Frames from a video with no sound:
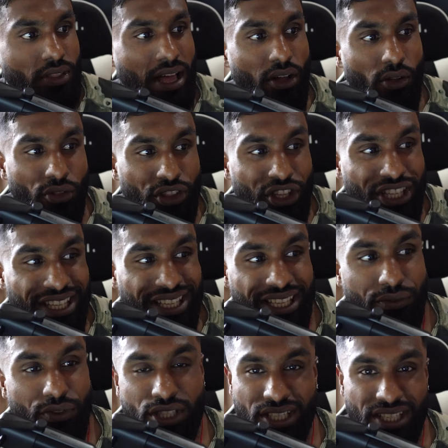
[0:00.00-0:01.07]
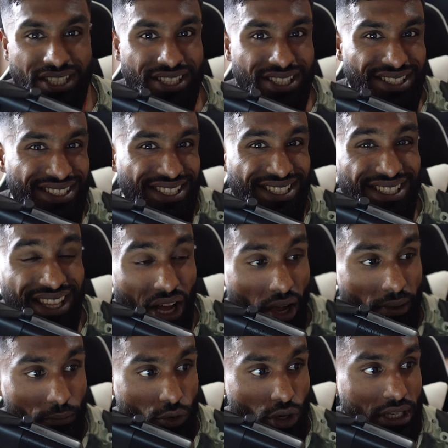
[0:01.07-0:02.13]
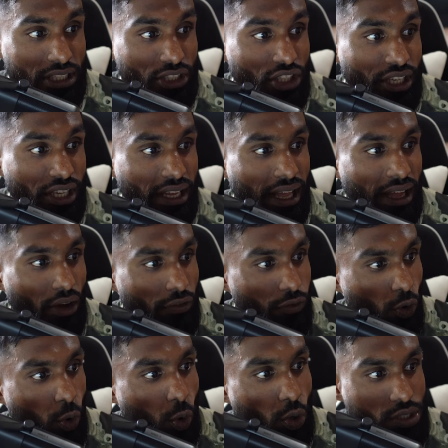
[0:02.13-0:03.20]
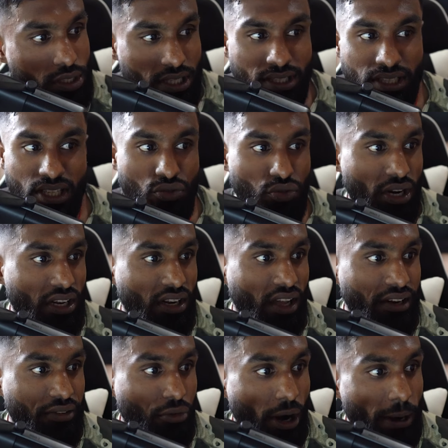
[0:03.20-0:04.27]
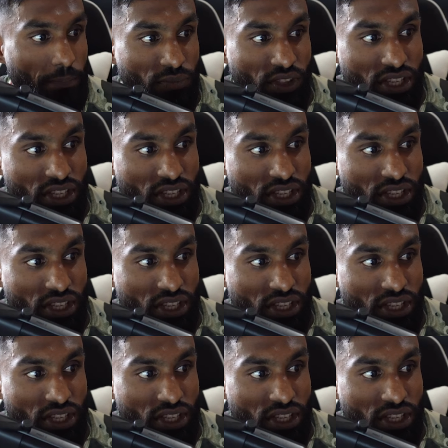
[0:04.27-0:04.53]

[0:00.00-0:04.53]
Now, the key resistances that I'm really looking at, of course, is this red line, right?